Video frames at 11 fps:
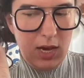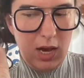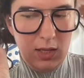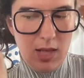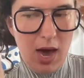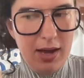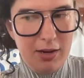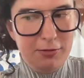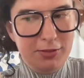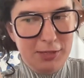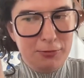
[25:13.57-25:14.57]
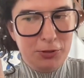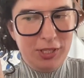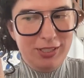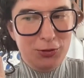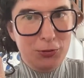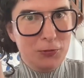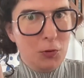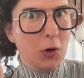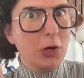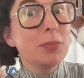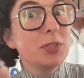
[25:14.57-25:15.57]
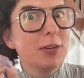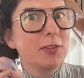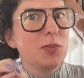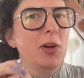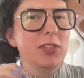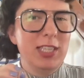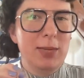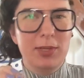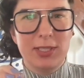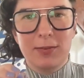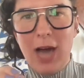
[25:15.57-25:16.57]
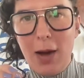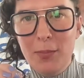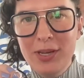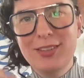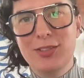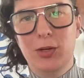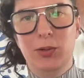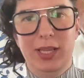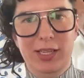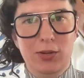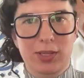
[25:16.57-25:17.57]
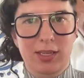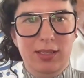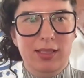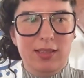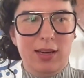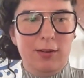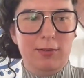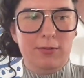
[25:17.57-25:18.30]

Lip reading: a lot of different forms of small snippets of copy. So, like, you can, instead of